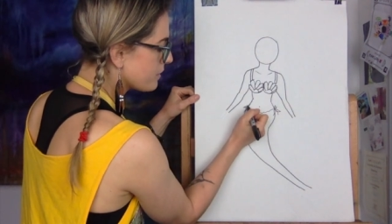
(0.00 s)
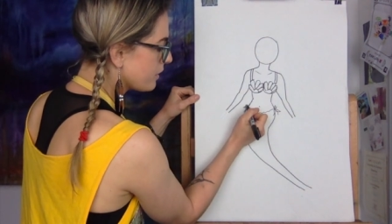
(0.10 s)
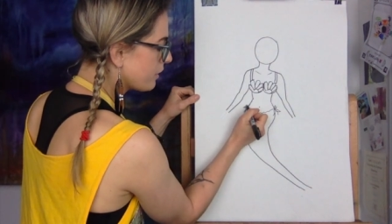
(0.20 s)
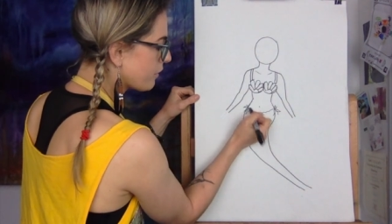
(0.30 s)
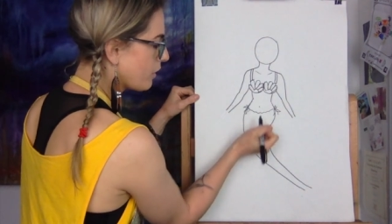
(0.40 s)
And
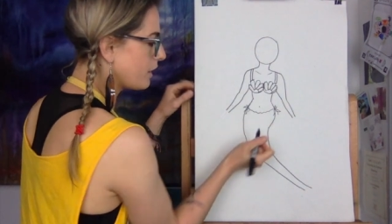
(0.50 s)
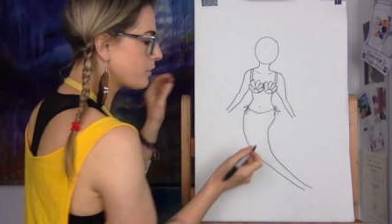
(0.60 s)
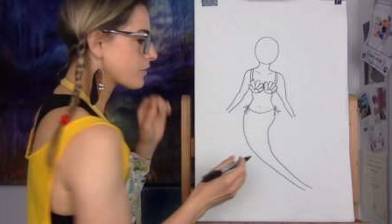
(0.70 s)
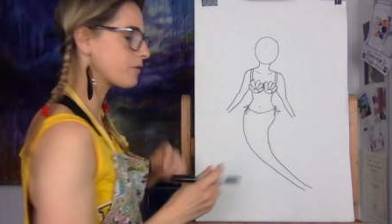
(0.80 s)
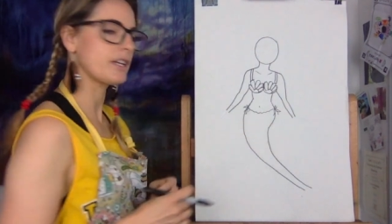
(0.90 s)
you've got, it
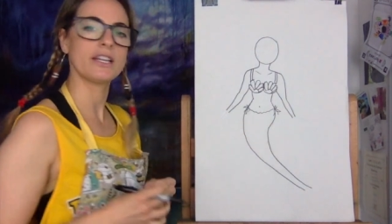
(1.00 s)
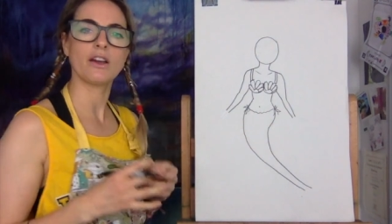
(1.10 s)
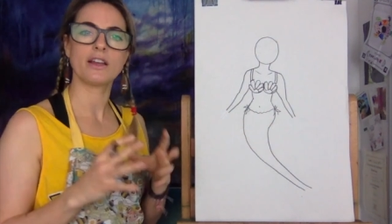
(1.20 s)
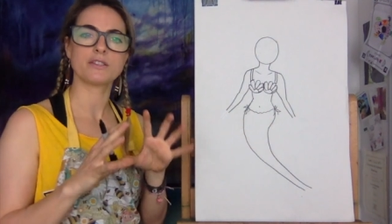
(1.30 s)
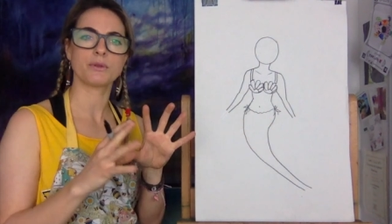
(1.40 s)
looks really
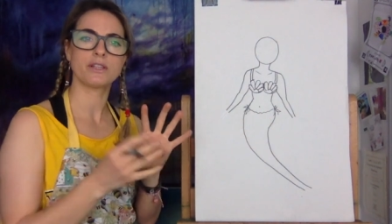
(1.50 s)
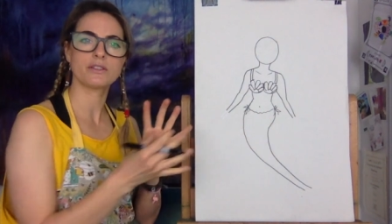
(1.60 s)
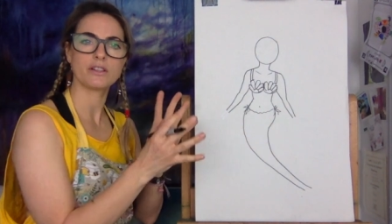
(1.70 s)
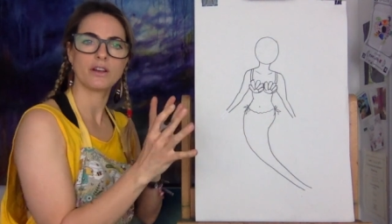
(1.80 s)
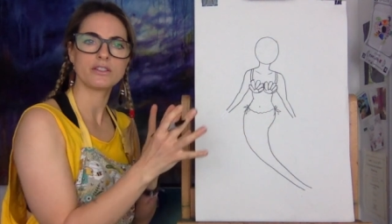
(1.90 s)
nice when you
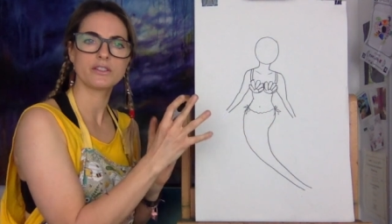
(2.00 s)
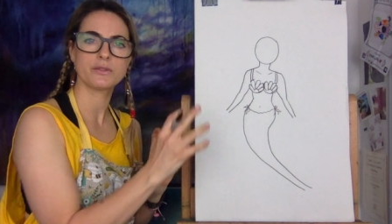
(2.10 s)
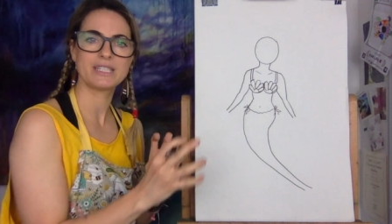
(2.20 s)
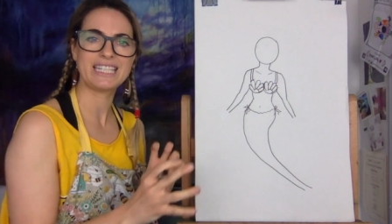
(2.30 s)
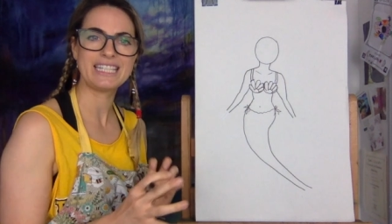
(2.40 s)
start to do
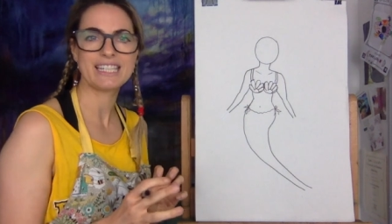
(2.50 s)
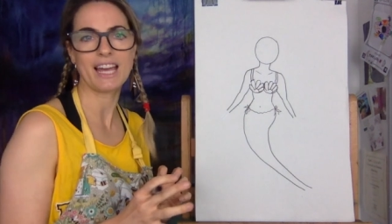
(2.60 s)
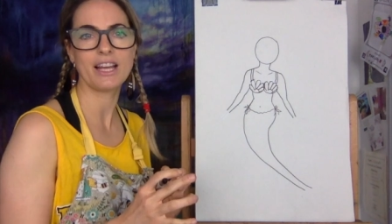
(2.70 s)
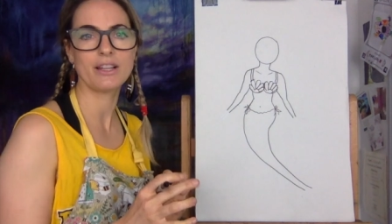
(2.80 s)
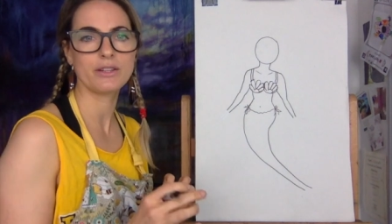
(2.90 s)

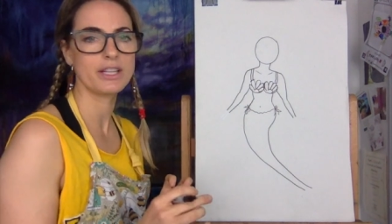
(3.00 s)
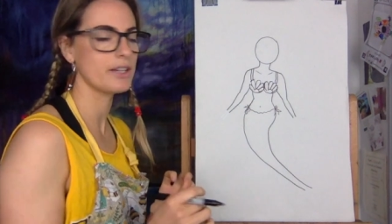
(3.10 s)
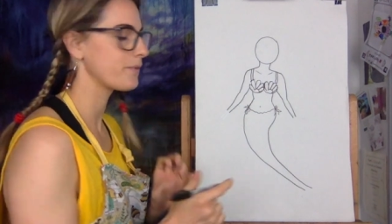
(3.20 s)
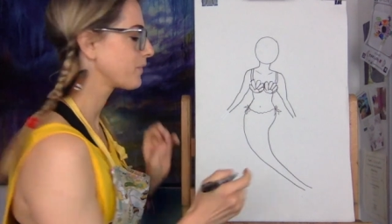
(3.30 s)
detail on it.